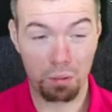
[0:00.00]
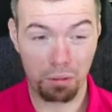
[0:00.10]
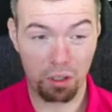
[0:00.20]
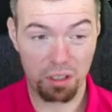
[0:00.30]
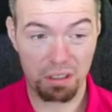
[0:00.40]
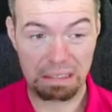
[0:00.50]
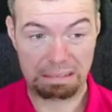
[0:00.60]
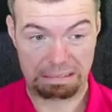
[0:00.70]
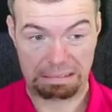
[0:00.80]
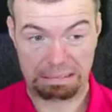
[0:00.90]
plus.
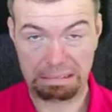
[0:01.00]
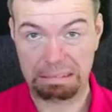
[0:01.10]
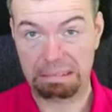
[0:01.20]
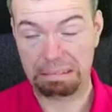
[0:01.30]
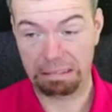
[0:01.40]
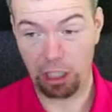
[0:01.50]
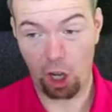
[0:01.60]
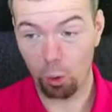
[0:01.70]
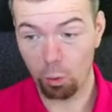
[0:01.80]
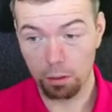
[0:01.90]

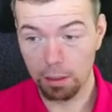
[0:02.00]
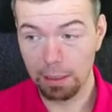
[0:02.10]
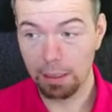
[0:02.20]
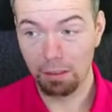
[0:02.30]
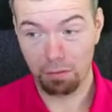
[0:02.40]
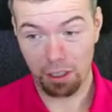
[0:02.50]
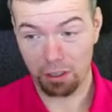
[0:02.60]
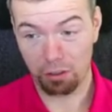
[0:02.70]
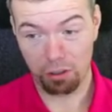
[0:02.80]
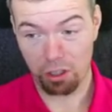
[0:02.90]
No.
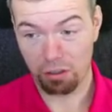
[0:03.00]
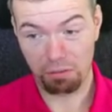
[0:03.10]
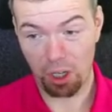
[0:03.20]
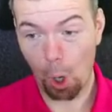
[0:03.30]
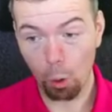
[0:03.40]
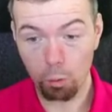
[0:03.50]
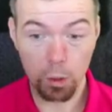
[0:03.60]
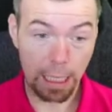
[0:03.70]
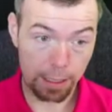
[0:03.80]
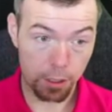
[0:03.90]
First touch, no.
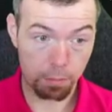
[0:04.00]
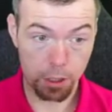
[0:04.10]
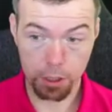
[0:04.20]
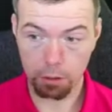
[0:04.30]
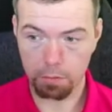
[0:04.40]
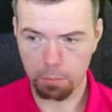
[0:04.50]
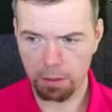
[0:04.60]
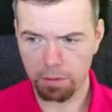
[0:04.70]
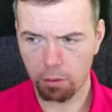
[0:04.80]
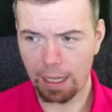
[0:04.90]
Relentless, which is good for a
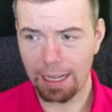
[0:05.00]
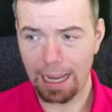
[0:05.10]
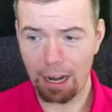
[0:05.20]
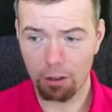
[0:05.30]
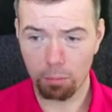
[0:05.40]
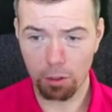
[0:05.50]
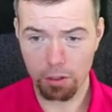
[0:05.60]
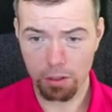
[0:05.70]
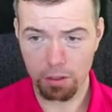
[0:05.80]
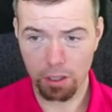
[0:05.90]
midfielder, and aerial
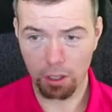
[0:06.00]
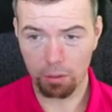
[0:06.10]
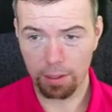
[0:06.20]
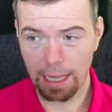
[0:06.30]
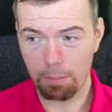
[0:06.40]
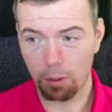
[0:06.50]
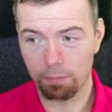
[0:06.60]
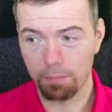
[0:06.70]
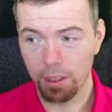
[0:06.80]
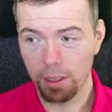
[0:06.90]
plus. So yeah, but
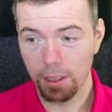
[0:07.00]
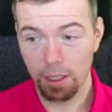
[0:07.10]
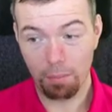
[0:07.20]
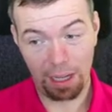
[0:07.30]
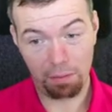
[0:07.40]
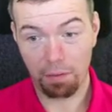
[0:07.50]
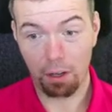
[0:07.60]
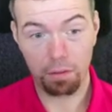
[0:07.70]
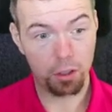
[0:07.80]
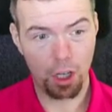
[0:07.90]
being
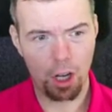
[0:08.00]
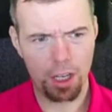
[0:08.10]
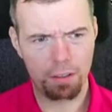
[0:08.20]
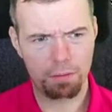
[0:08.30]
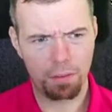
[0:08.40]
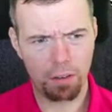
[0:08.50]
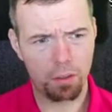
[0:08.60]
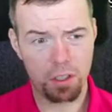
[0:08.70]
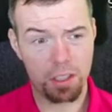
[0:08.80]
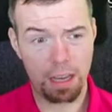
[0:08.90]
5'9",
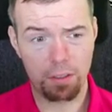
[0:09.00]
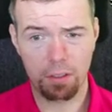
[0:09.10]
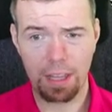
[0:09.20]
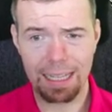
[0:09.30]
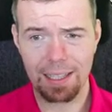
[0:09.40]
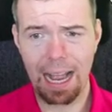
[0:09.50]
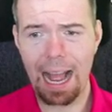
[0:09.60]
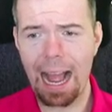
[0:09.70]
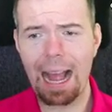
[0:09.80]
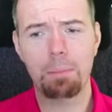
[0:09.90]
5'7", that's
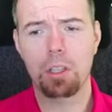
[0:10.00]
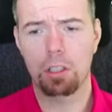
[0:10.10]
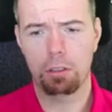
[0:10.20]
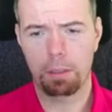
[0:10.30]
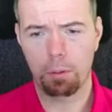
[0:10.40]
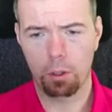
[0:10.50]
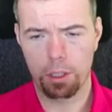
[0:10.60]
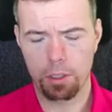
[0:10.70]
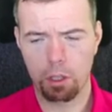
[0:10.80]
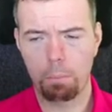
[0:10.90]
absolutely
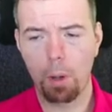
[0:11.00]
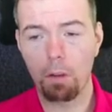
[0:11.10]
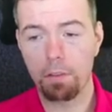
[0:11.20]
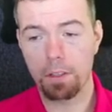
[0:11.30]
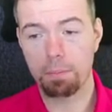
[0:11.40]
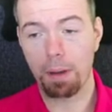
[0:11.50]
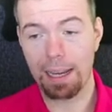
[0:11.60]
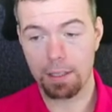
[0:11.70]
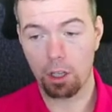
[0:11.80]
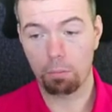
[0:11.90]
pointless. So both of his
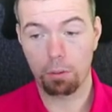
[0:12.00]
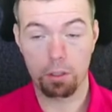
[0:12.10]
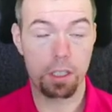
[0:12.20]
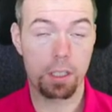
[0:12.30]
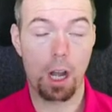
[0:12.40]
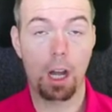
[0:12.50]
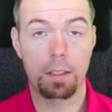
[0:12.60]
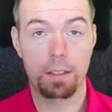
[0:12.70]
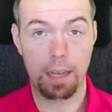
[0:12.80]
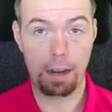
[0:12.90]
play style pluses are
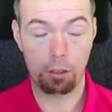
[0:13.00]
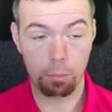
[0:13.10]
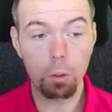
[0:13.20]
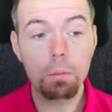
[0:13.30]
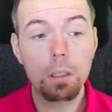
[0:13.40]
terrible.